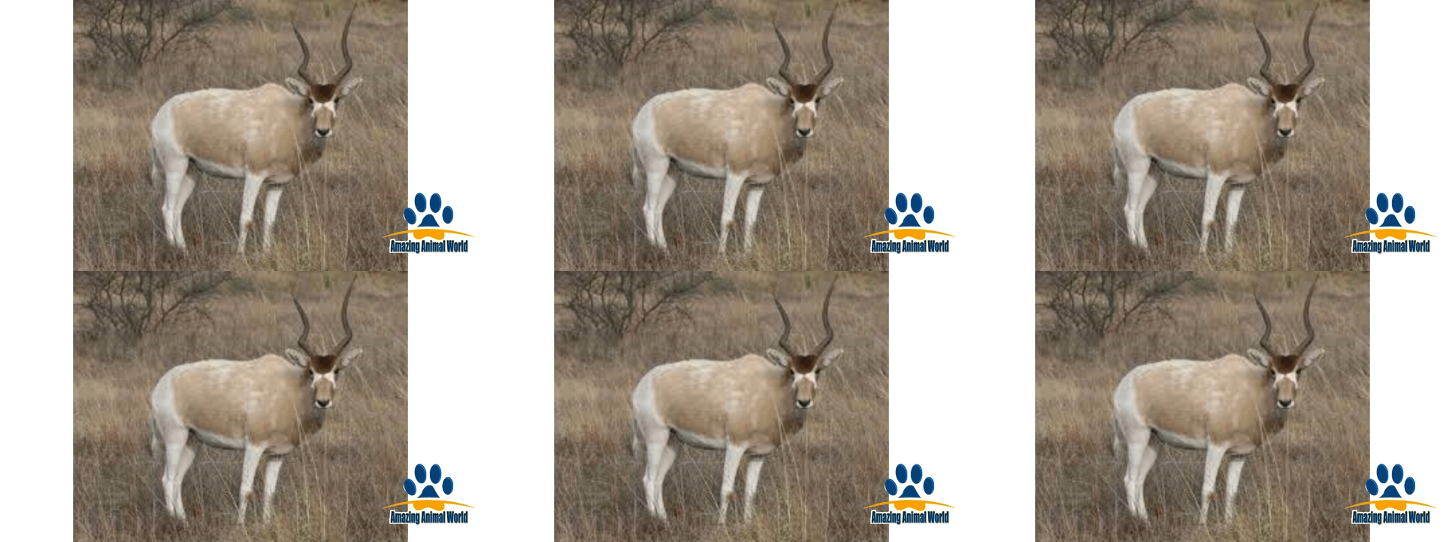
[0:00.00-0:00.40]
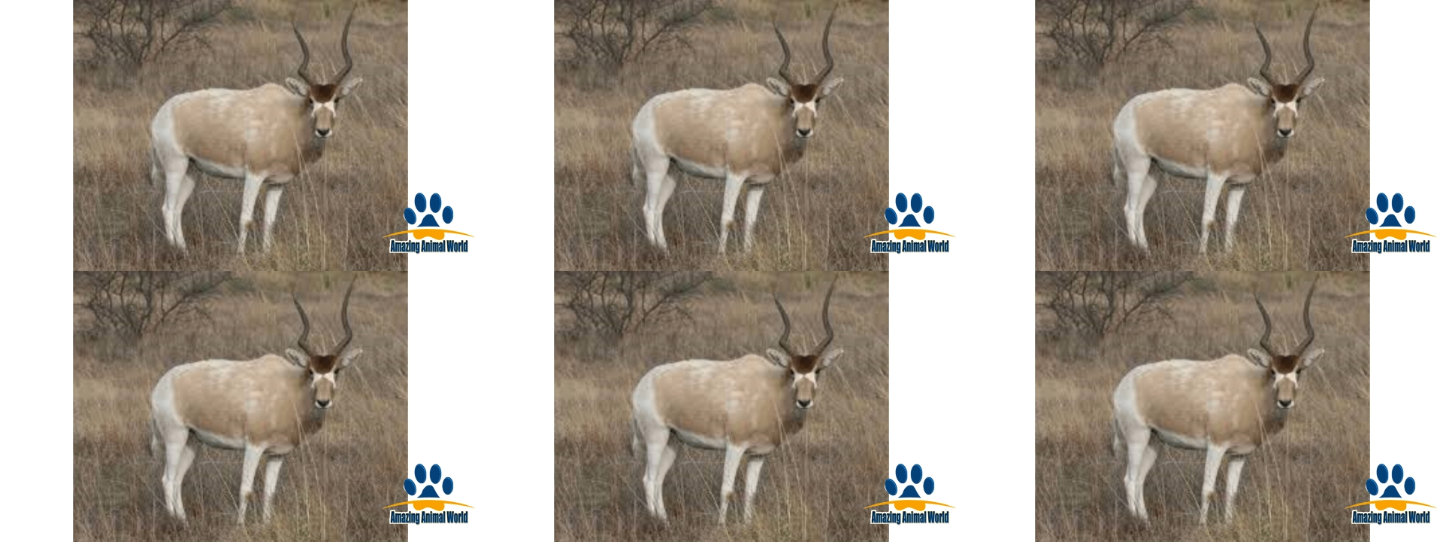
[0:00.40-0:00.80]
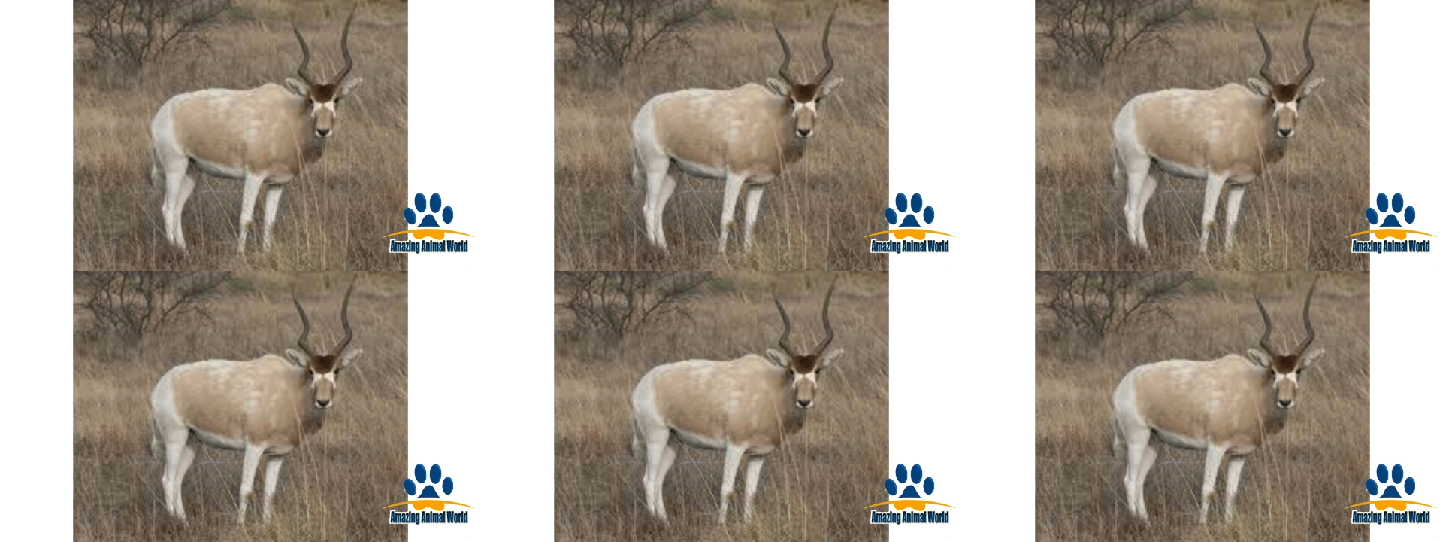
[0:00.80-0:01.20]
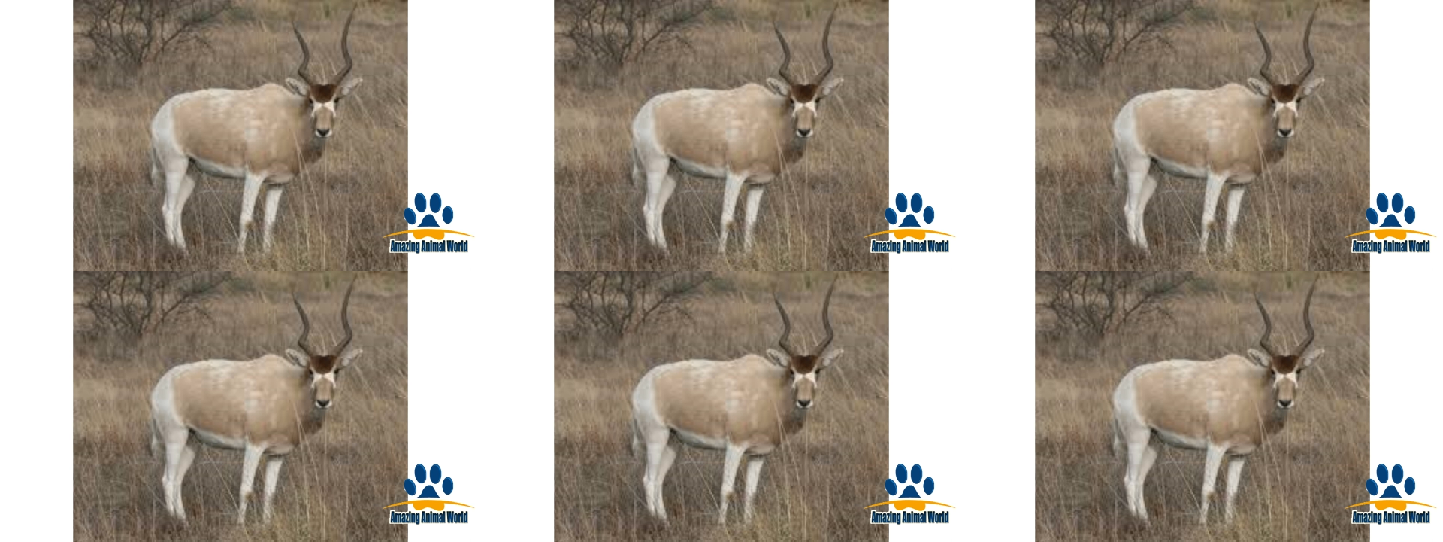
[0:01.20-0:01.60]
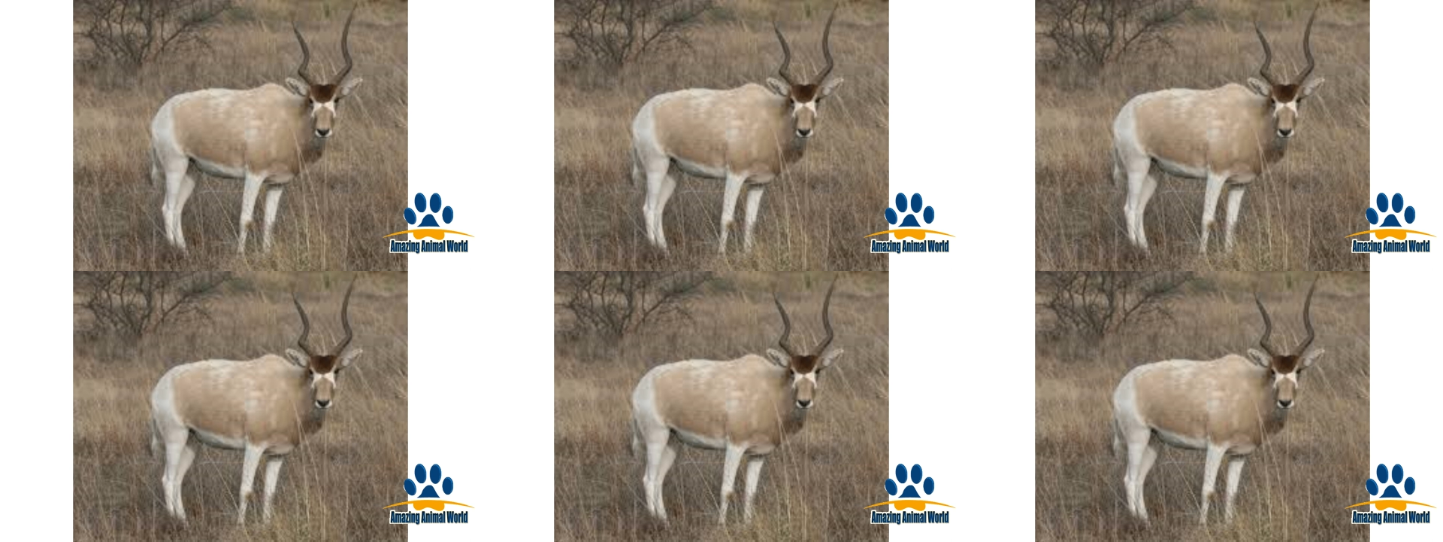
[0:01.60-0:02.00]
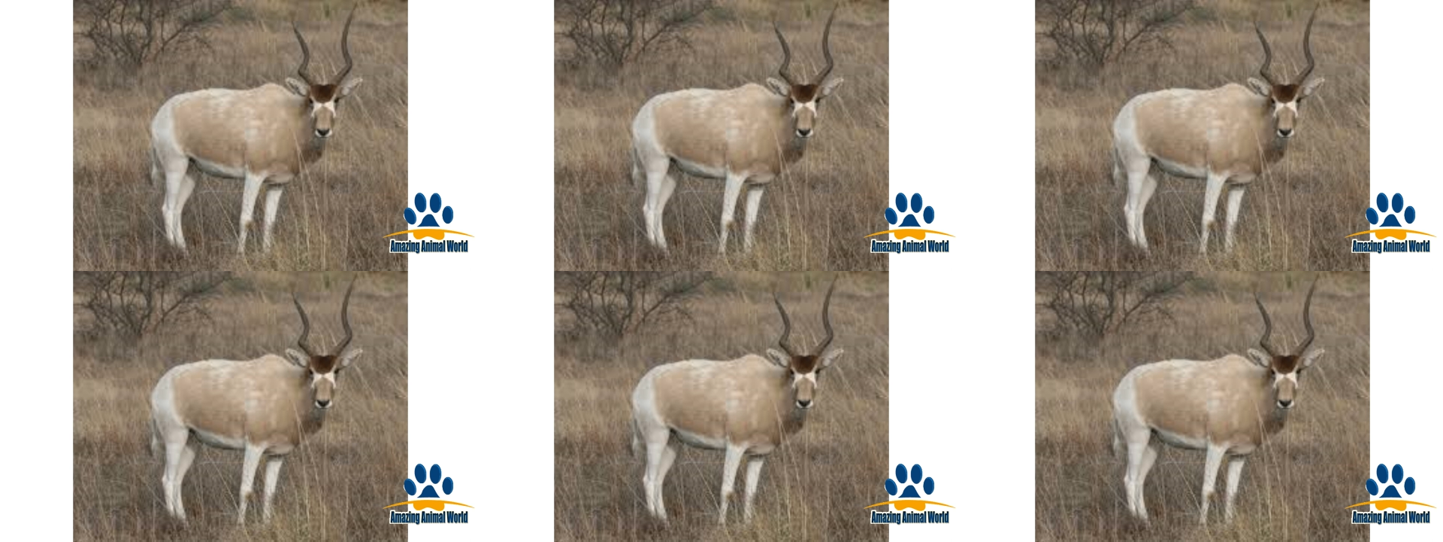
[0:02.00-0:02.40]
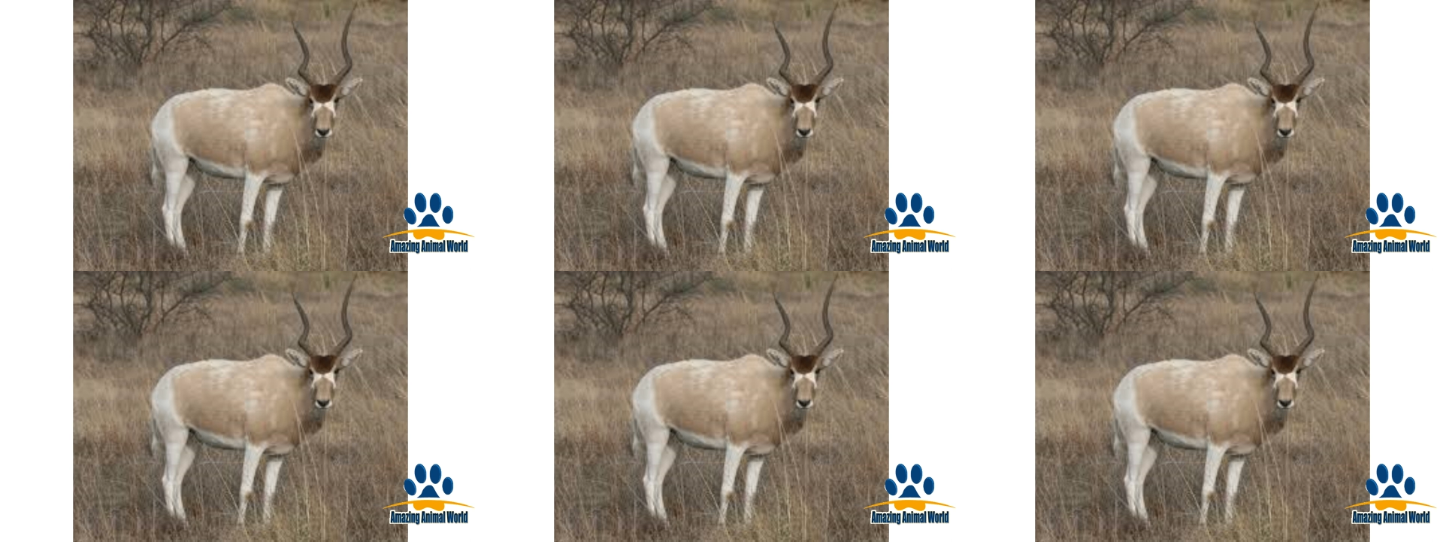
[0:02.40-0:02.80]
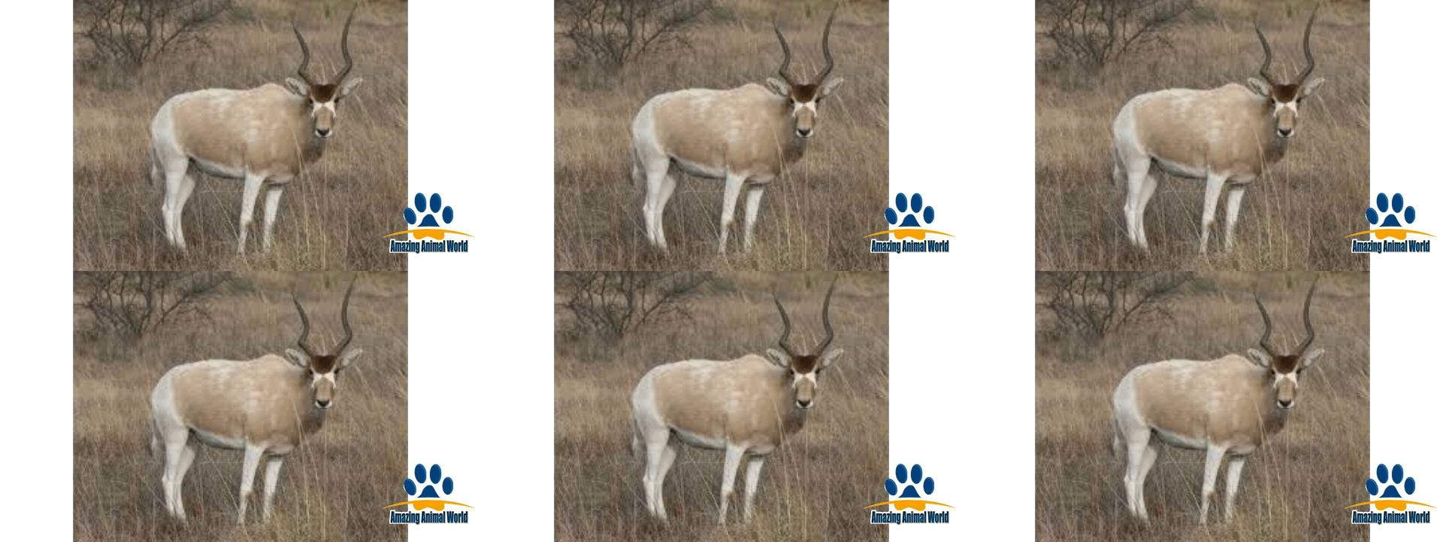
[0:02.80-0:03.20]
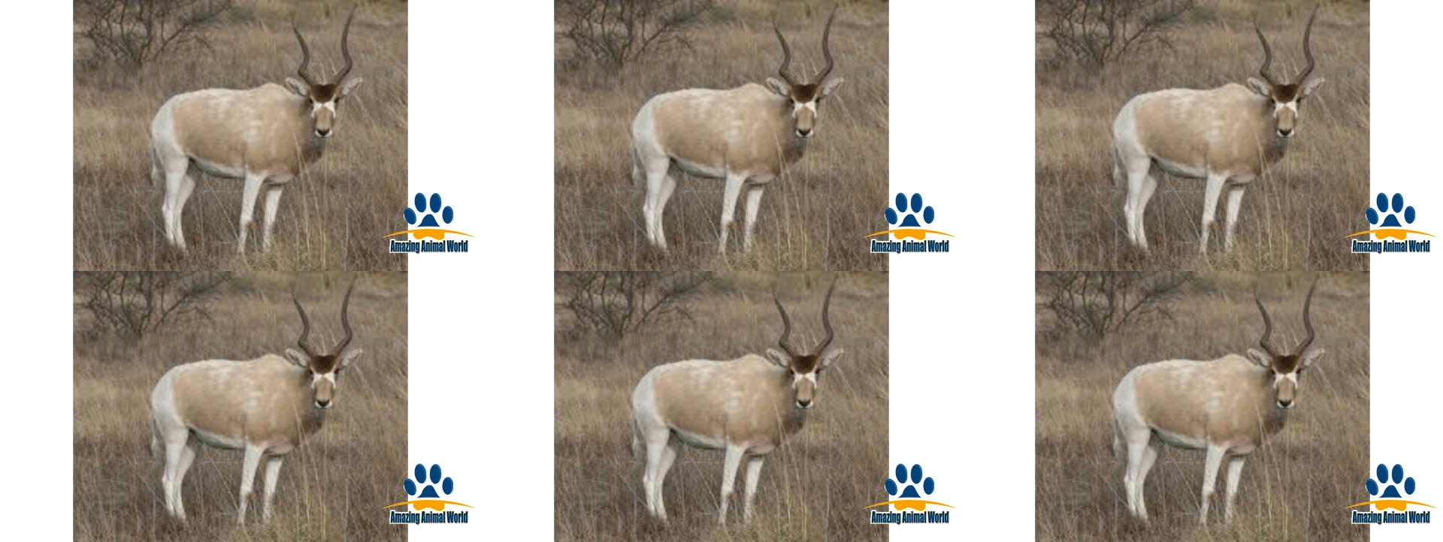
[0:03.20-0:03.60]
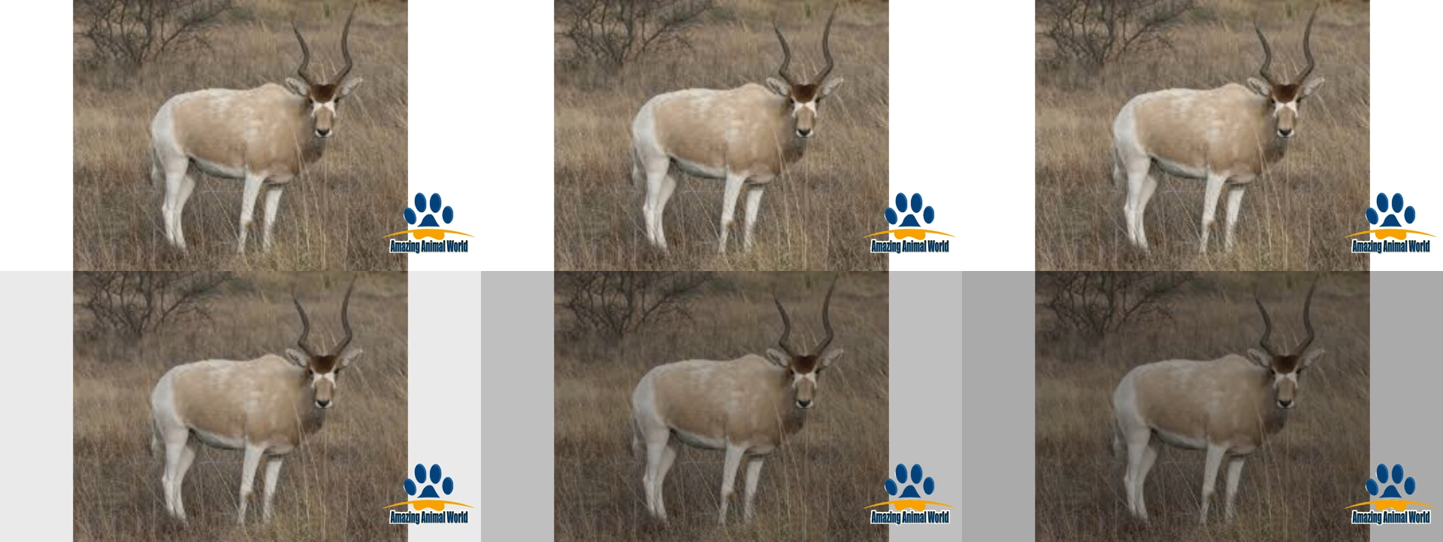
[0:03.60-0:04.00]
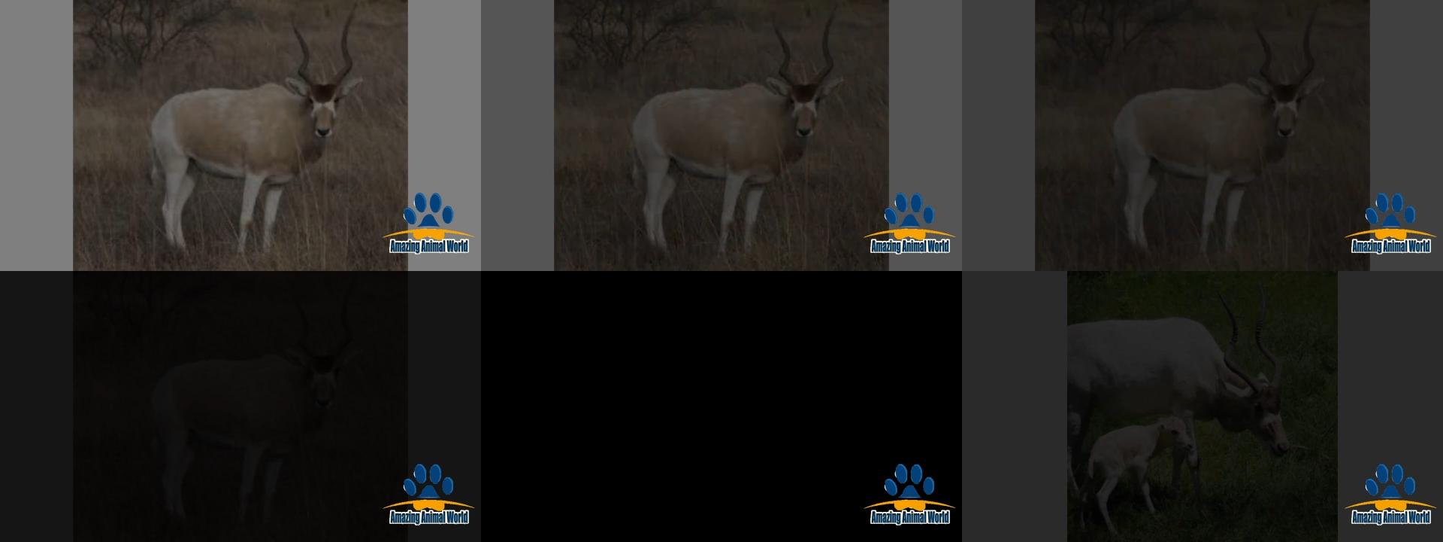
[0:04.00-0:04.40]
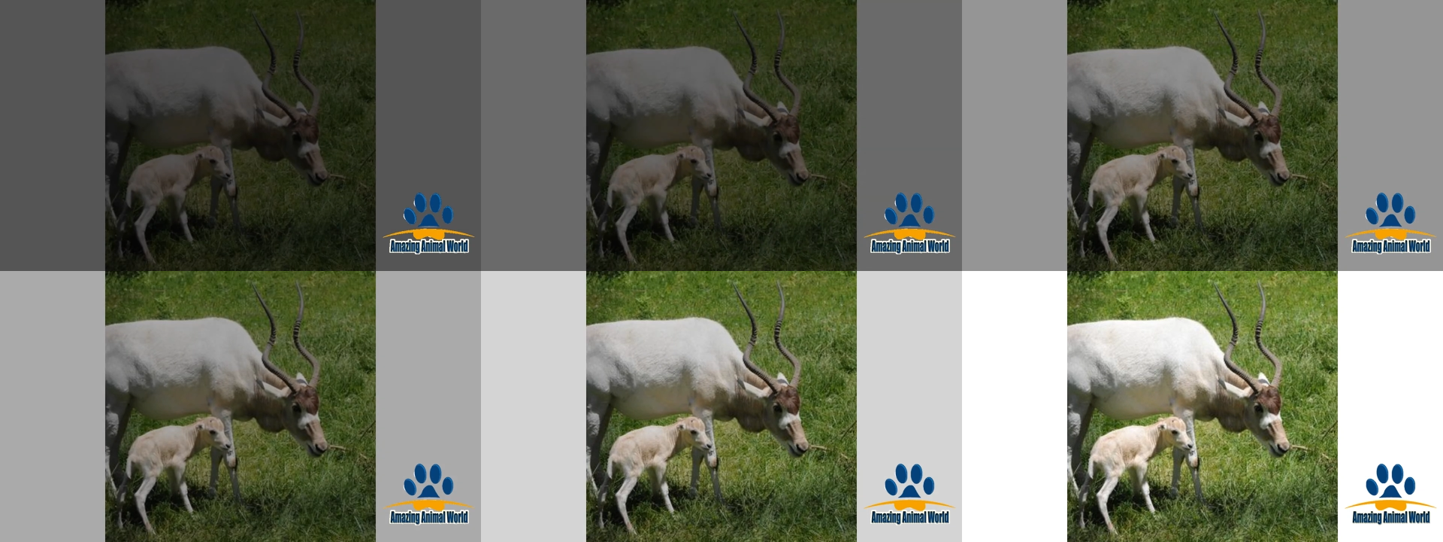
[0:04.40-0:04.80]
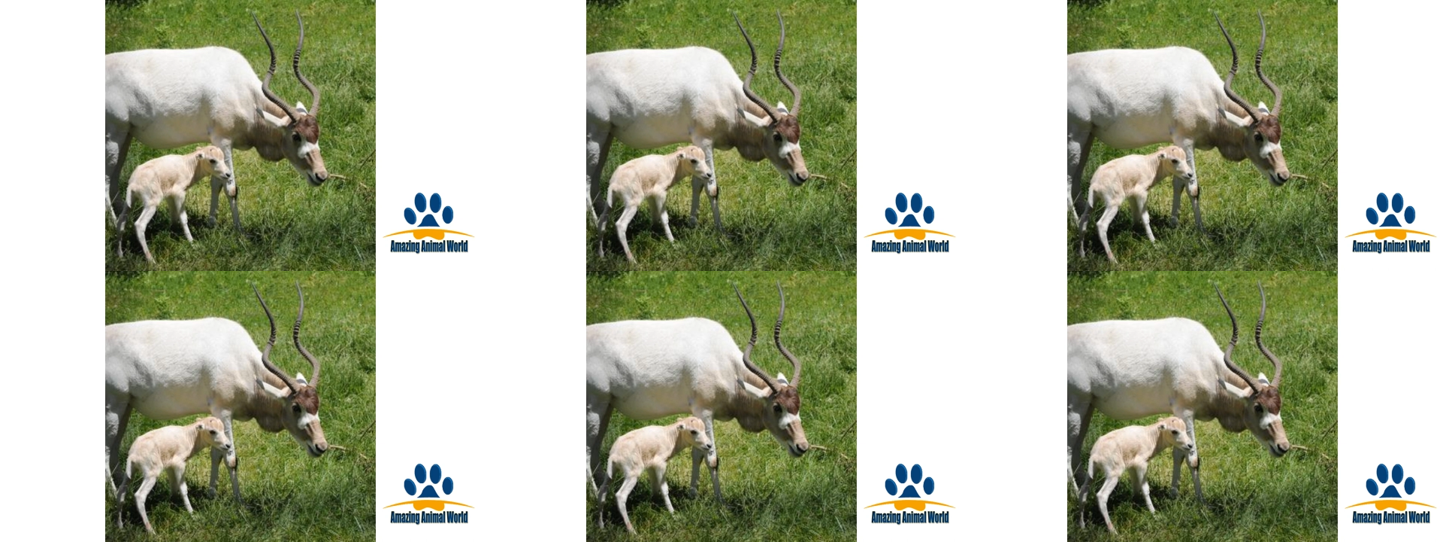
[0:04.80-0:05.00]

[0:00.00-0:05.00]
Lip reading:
No face is visible, so there are no lips to read.